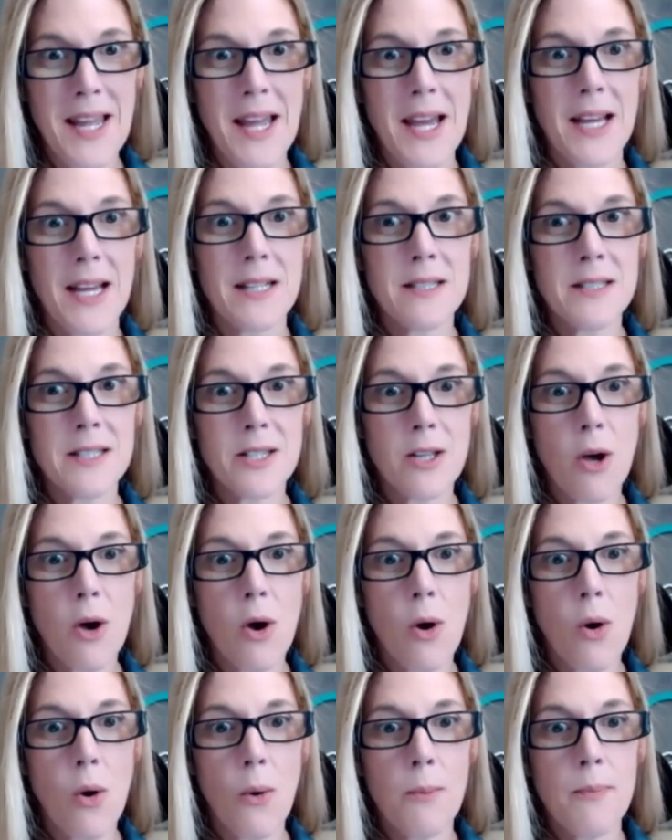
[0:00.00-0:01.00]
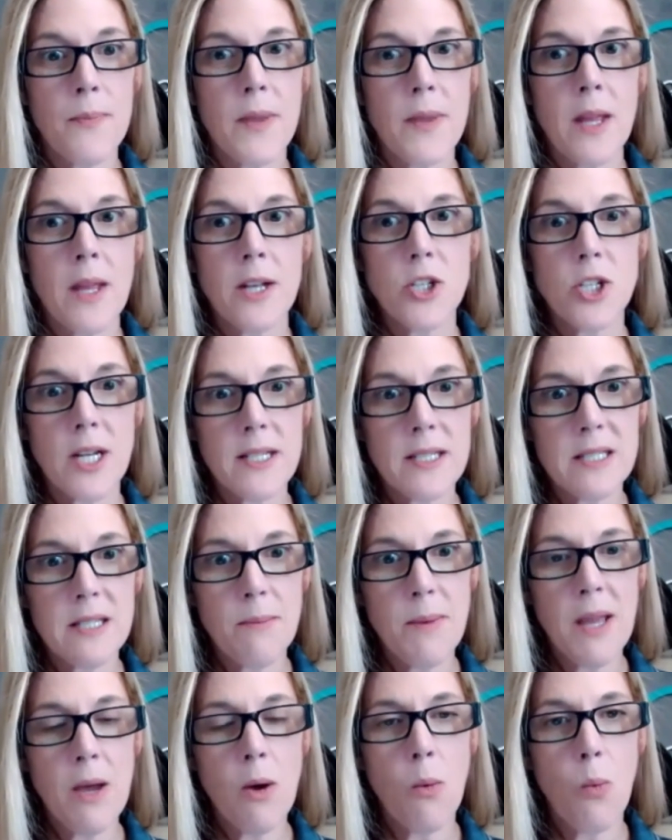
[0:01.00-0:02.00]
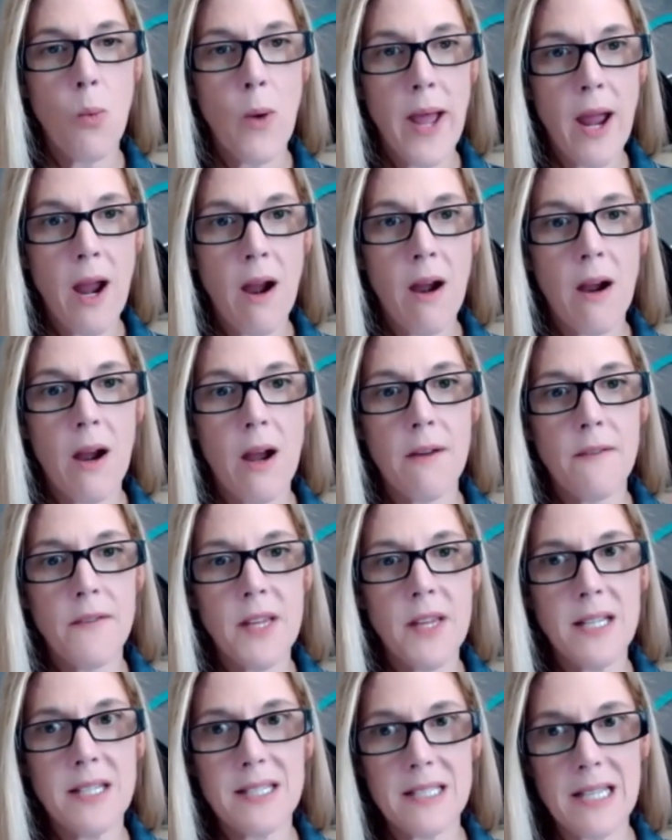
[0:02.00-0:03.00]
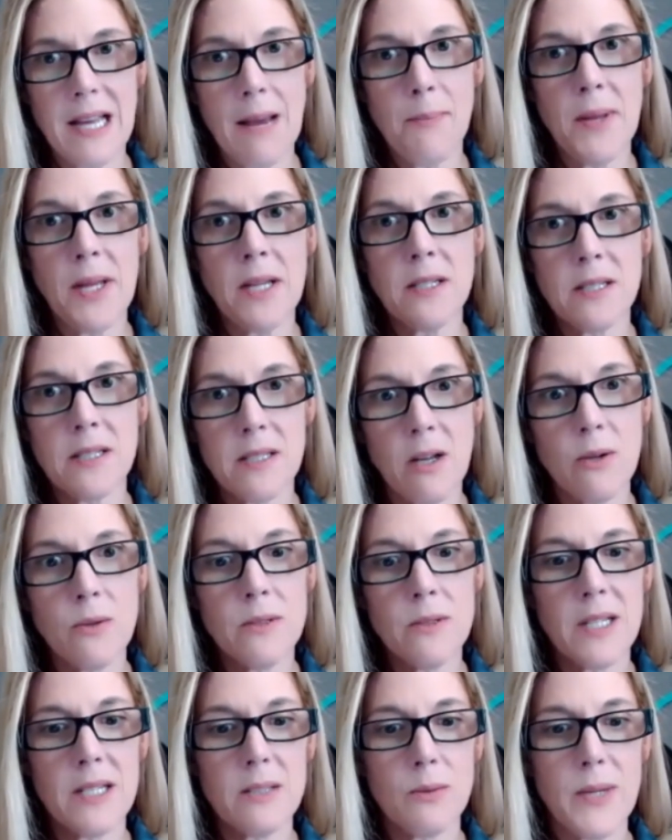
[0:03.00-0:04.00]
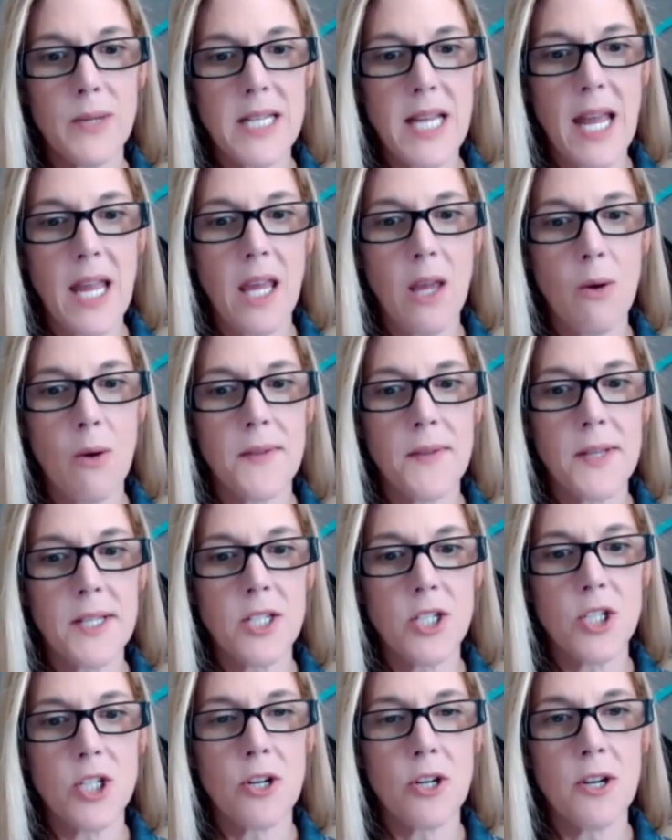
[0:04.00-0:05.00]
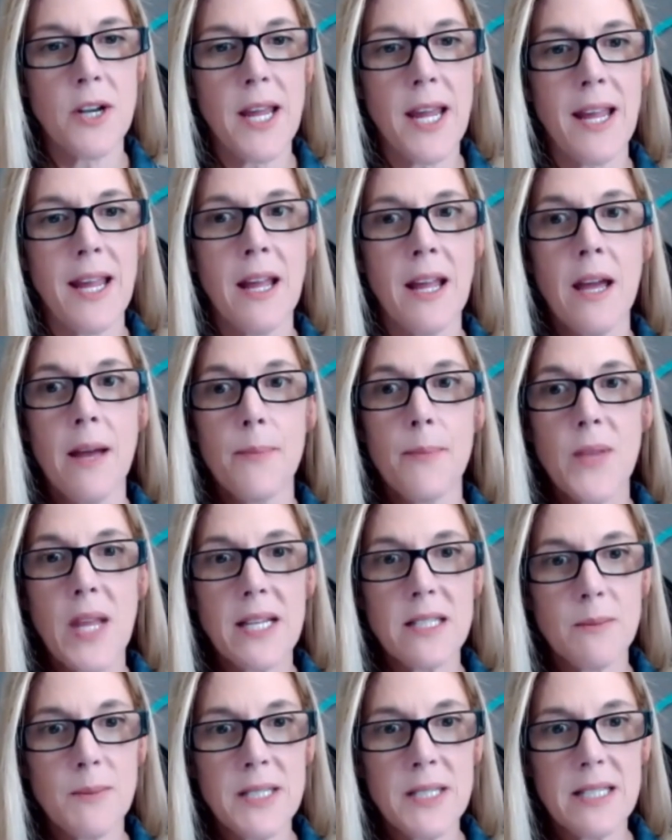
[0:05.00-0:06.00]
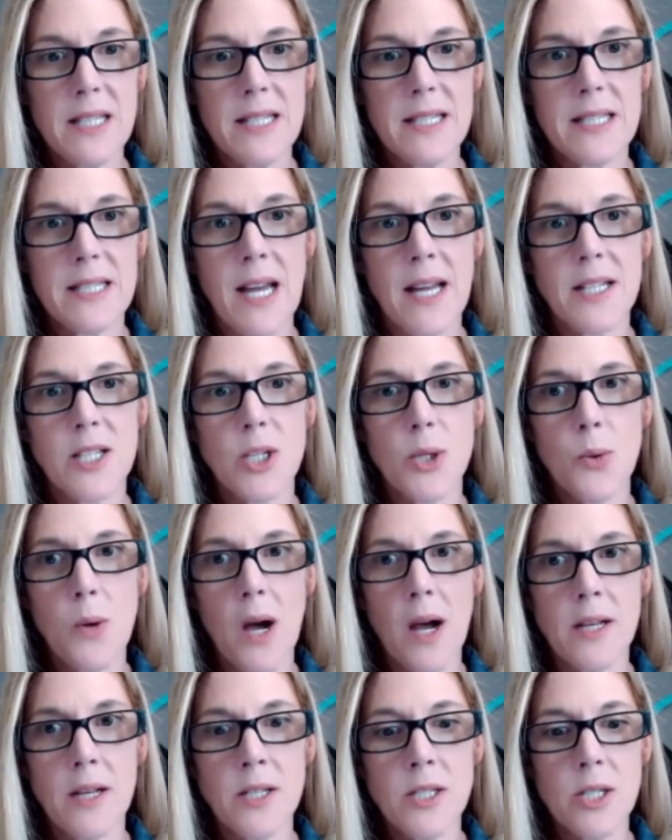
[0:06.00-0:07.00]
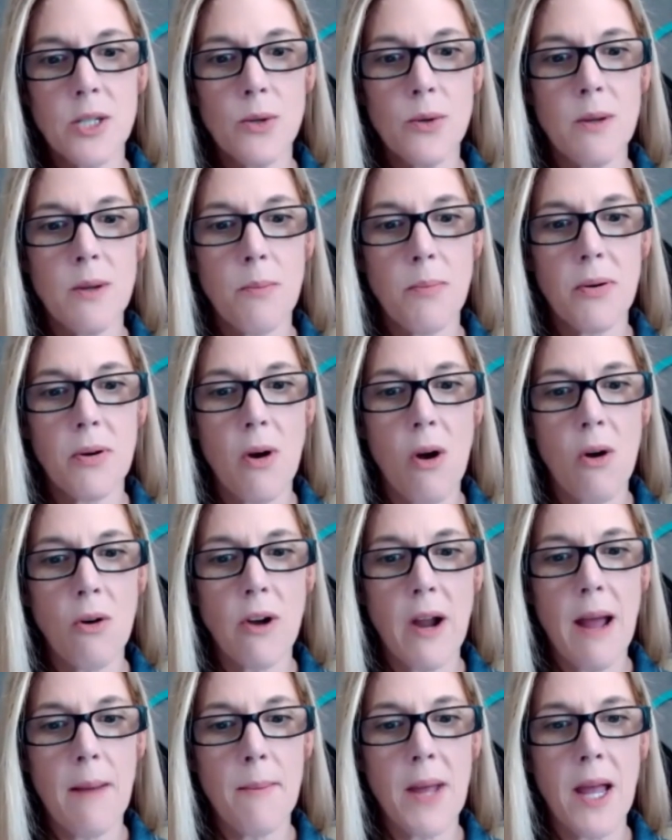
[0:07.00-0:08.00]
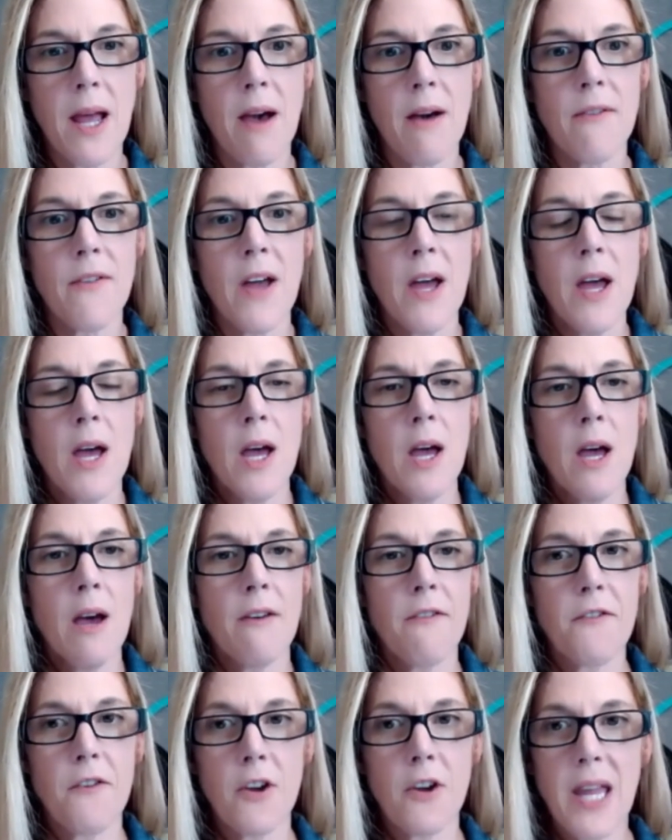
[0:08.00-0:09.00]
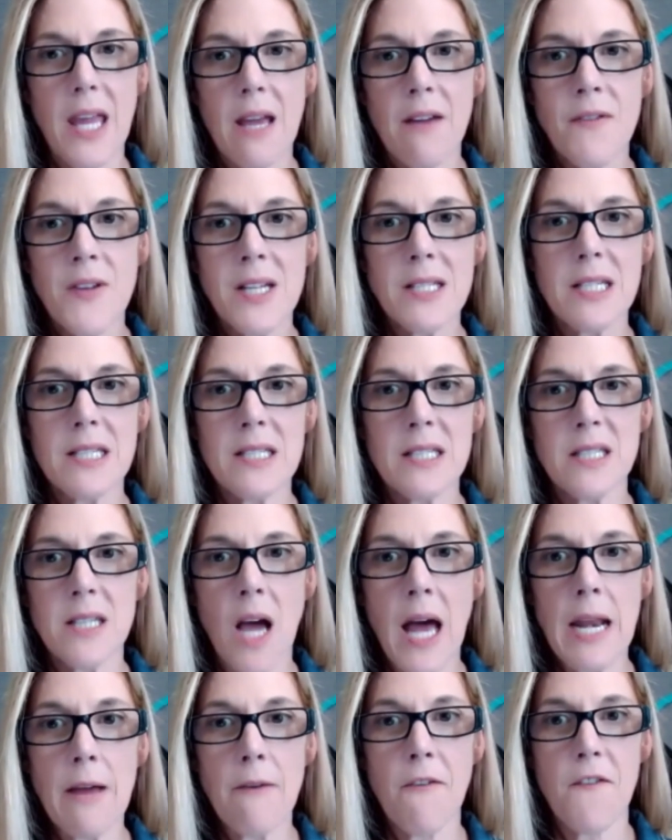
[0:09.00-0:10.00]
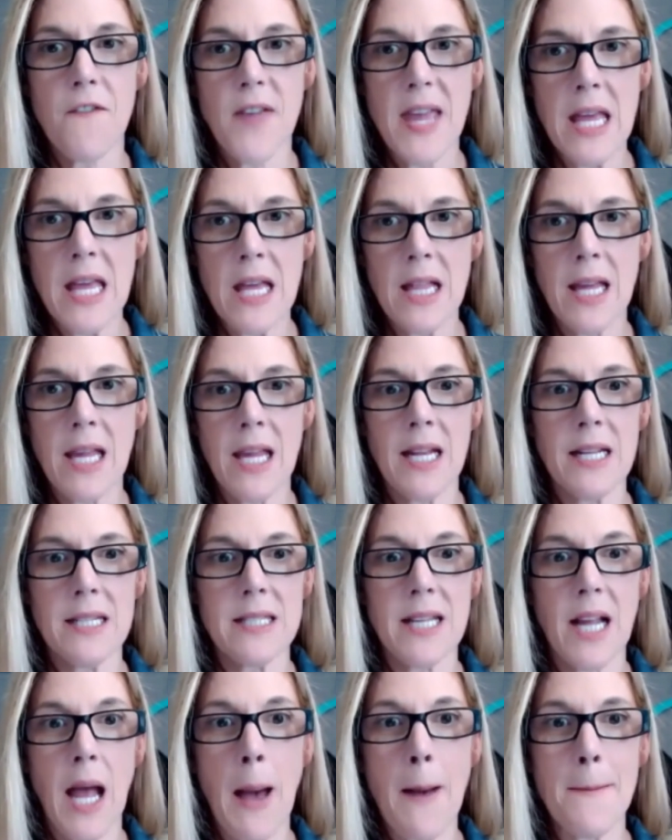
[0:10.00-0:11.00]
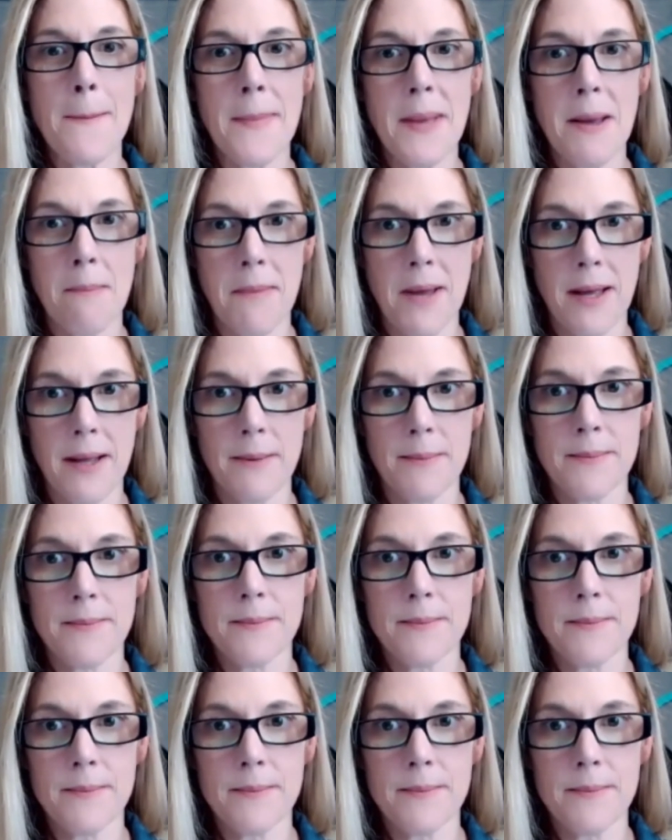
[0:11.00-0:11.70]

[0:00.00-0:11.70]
And so, just to be aware of these stepping stones as we take you on this journey, as Misty said, to undo the programming of forgiveness is not a feeling, it is a commitment.